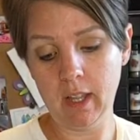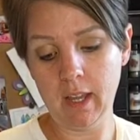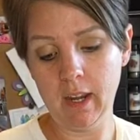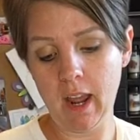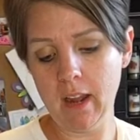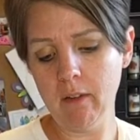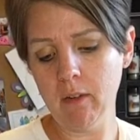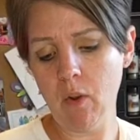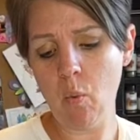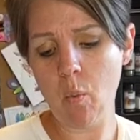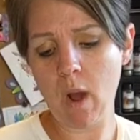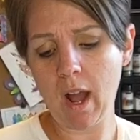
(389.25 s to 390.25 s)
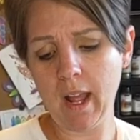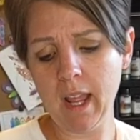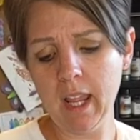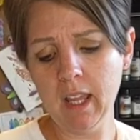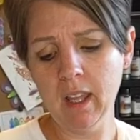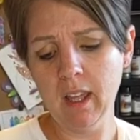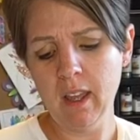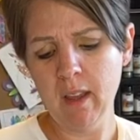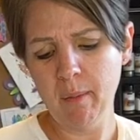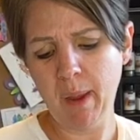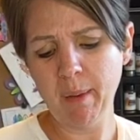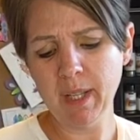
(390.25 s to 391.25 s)
don't know why.
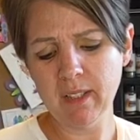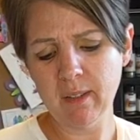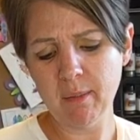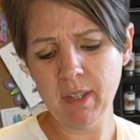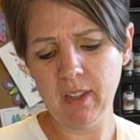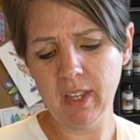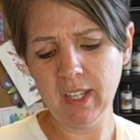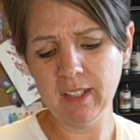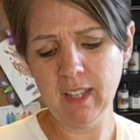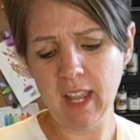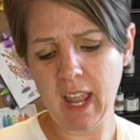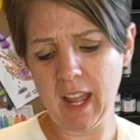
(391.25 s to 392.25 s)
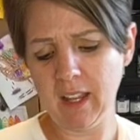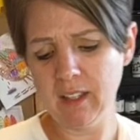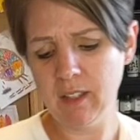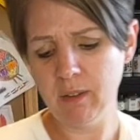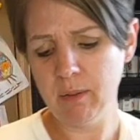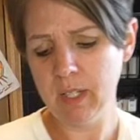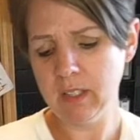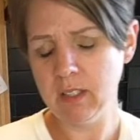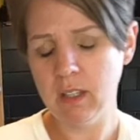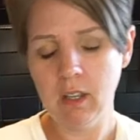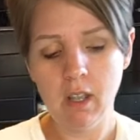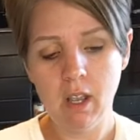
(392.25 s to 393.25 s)
Maybe it's some of the things they add to it.
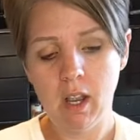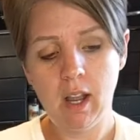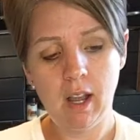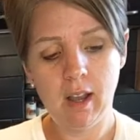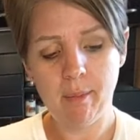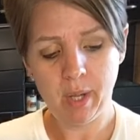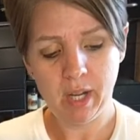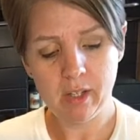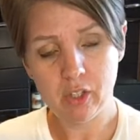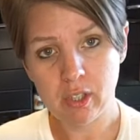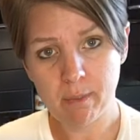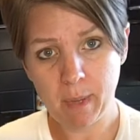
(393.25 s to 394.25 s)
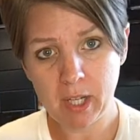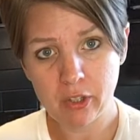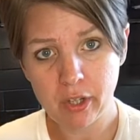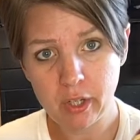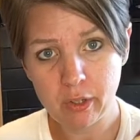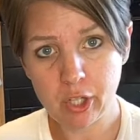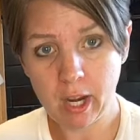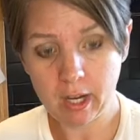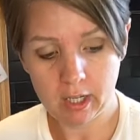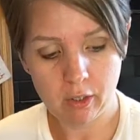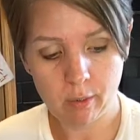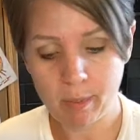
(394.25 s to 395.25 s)
But just make sure you're checking
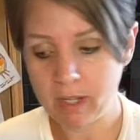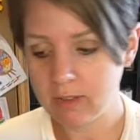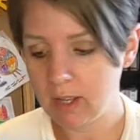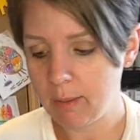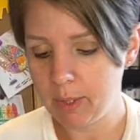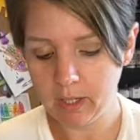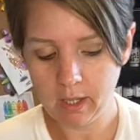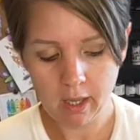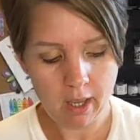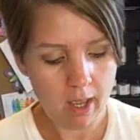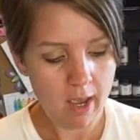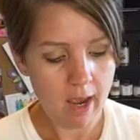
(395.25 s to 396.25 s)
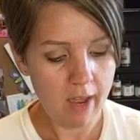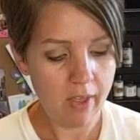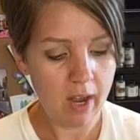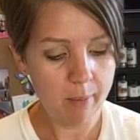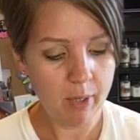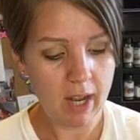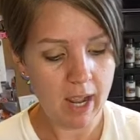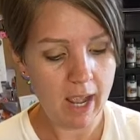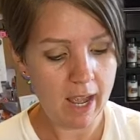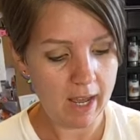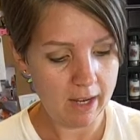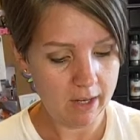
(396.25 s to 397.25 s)
your balsamic. And then I'm going to
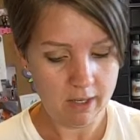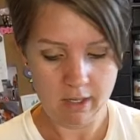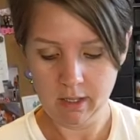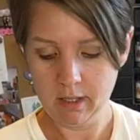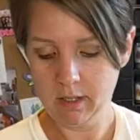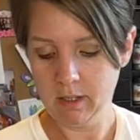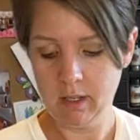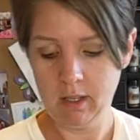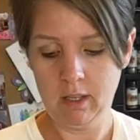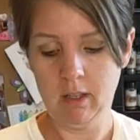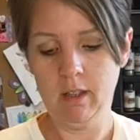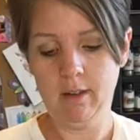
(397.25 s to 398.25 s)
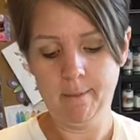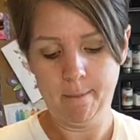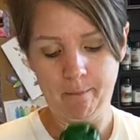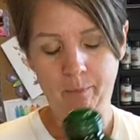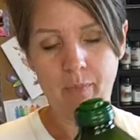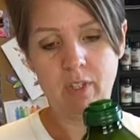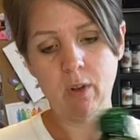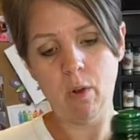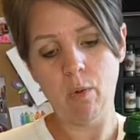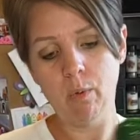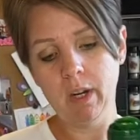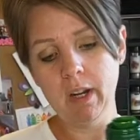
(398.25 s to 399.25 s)
add, so
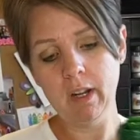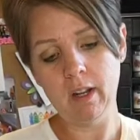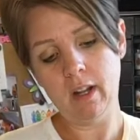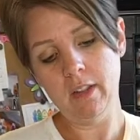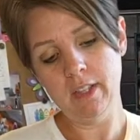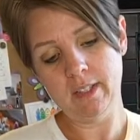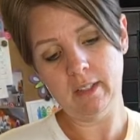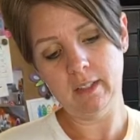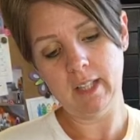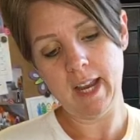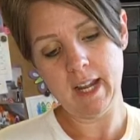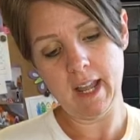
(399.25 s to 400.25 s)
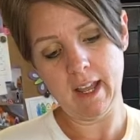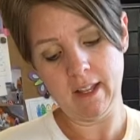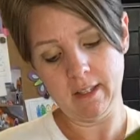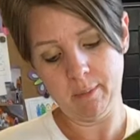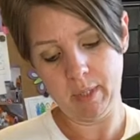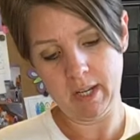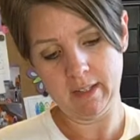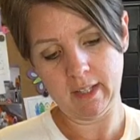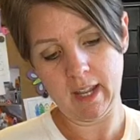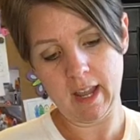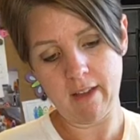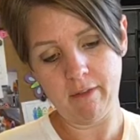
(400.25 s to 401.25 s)
we're going to call this a light S because
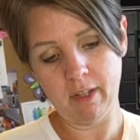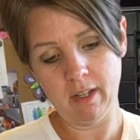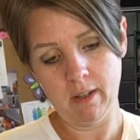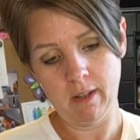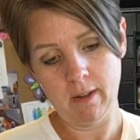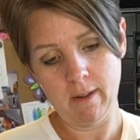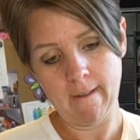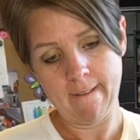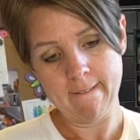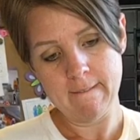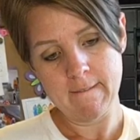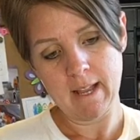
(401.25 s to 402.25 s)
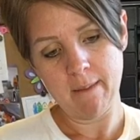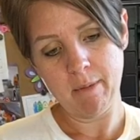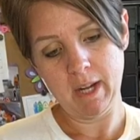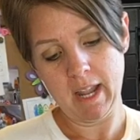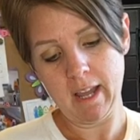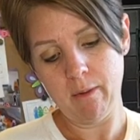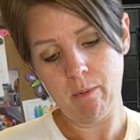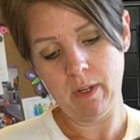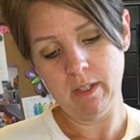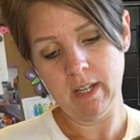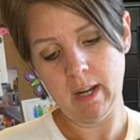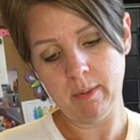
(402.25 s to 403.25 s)
I'm going to add 1
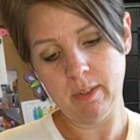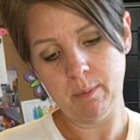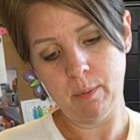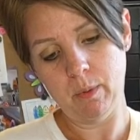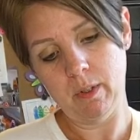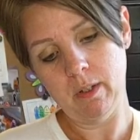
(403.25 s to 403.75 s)
tablespoon